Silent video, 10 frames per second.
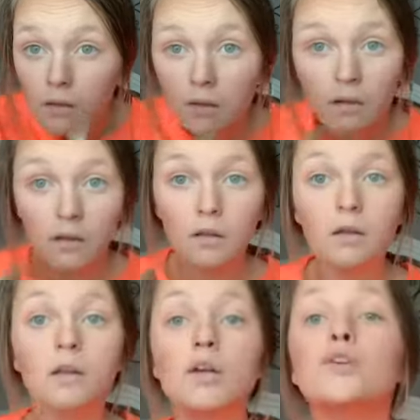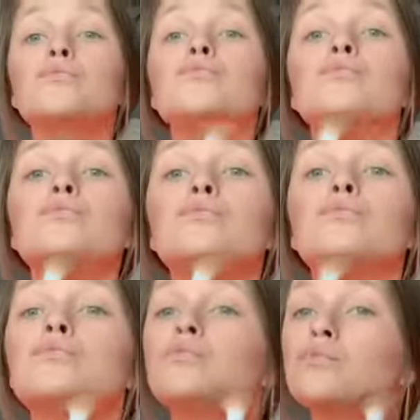Nobody speaks.